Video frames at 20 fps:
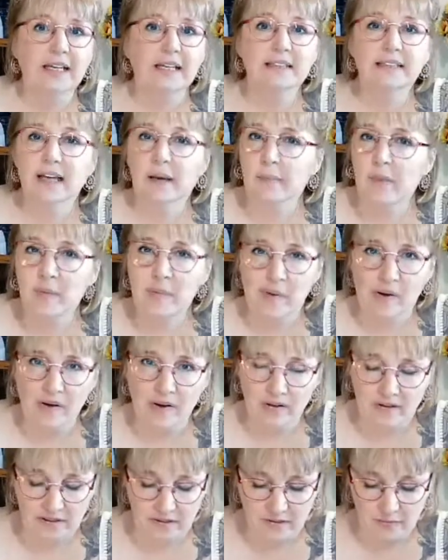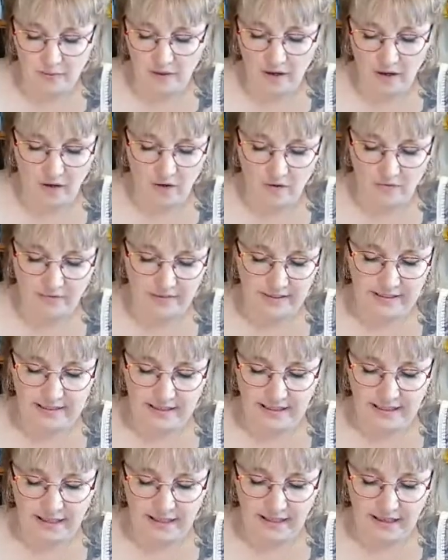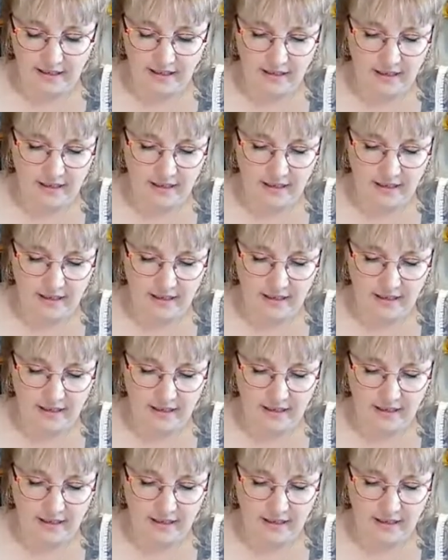Damn the Bard as well, obviously.